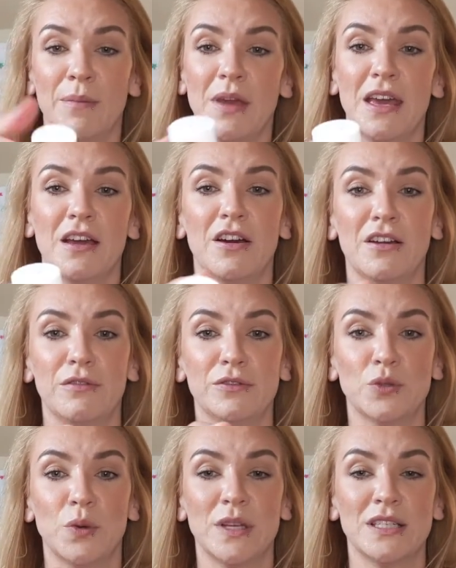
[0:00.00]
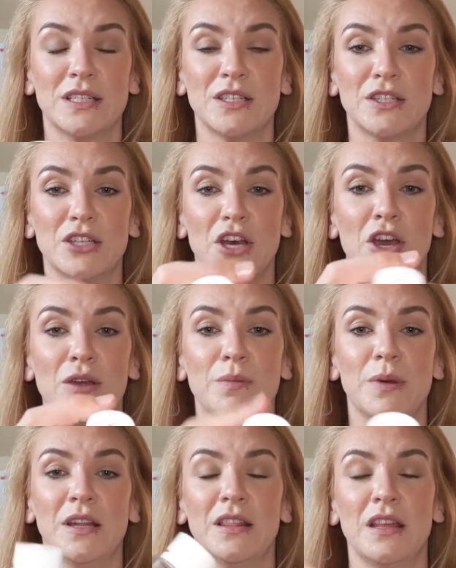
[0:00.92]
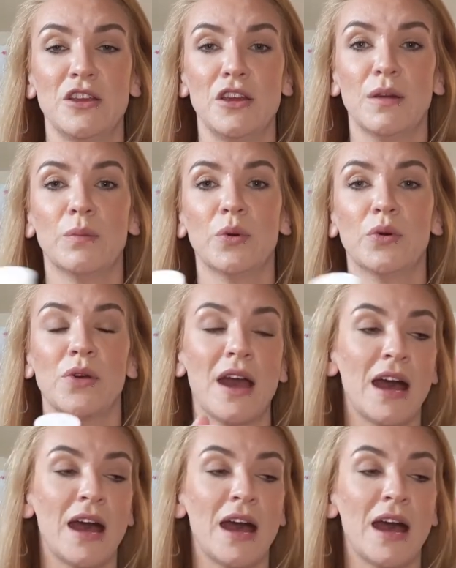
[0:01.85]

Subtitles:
It kind of twists to open and then you can pour it